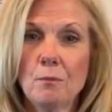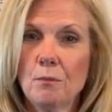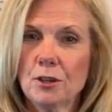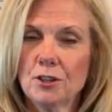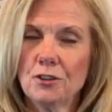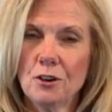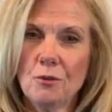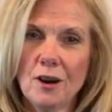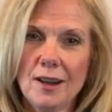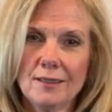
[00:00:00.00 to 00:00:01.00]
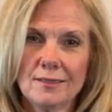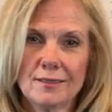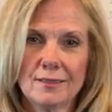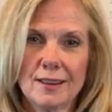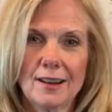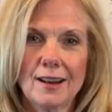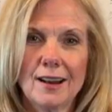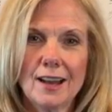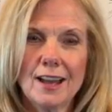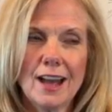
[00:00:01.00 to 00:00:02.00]
But you know what?
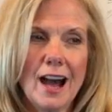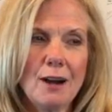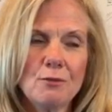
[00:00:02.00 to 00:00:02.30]
I